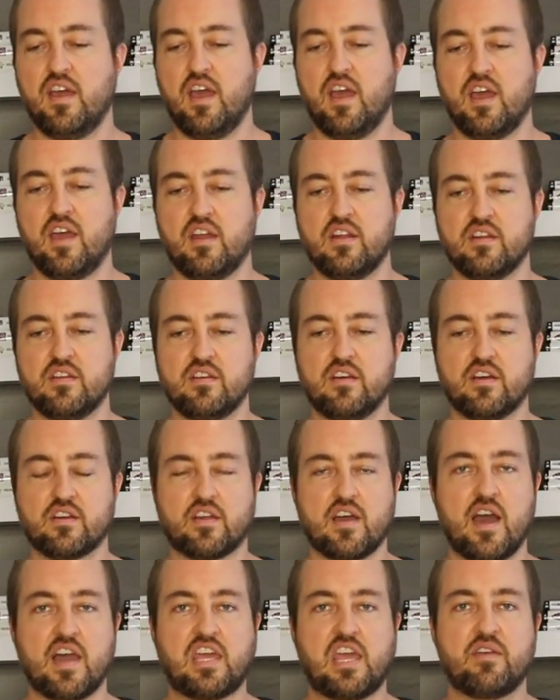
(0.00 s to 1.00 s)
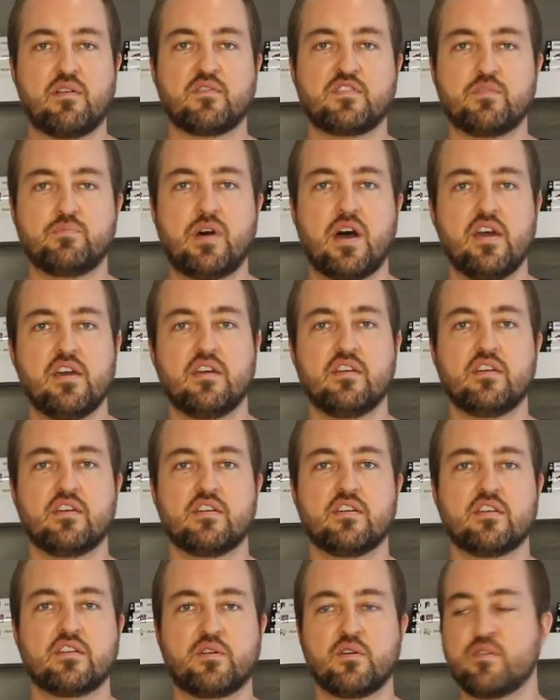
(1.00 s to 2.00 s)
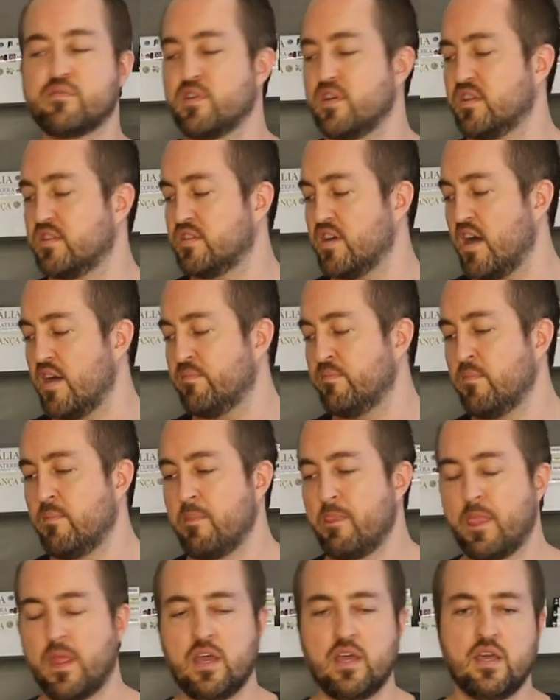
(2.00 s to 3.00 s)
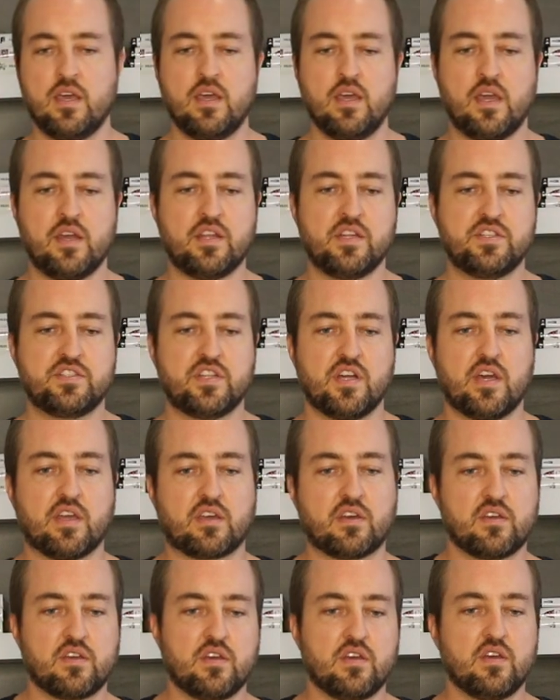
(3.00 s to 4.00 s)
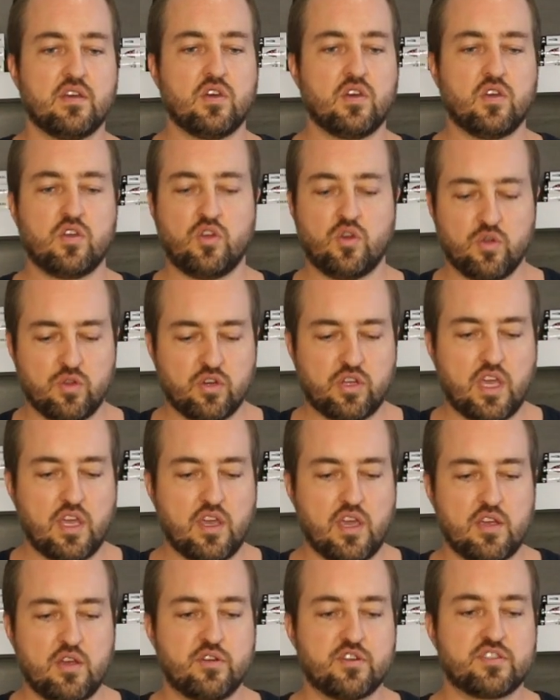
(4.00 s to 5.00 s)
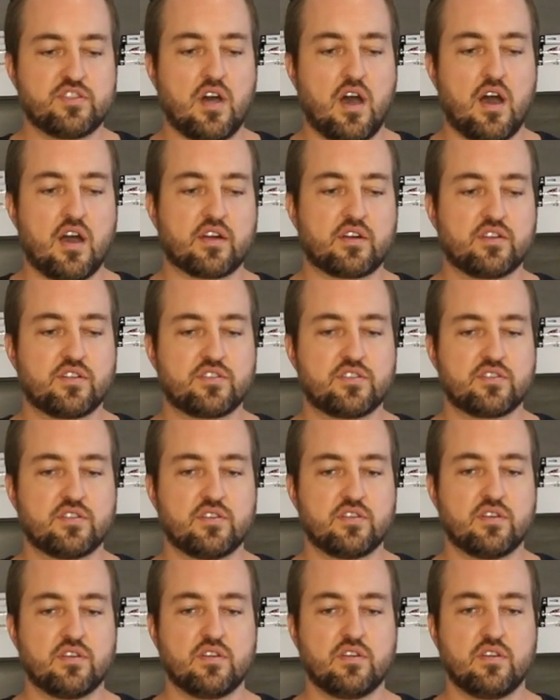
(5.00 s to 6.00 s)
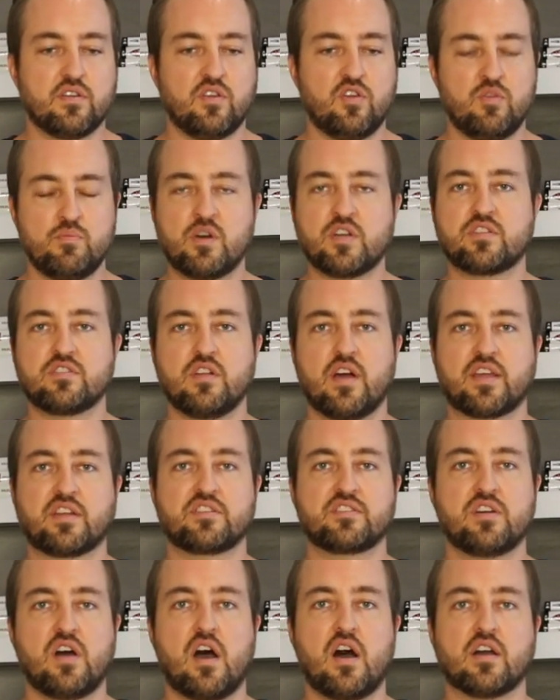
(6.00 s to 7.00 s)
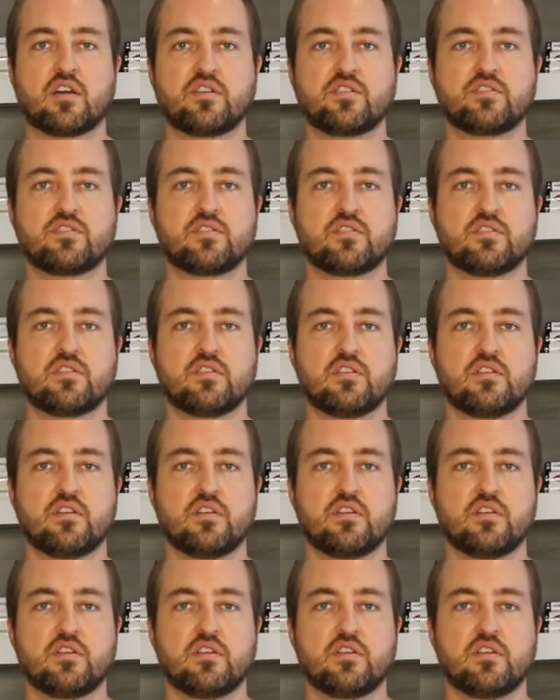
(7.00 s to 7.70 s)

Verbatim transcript: and a guy came up to my girlfriend at the time and he's like you're looking at your socks you must like socks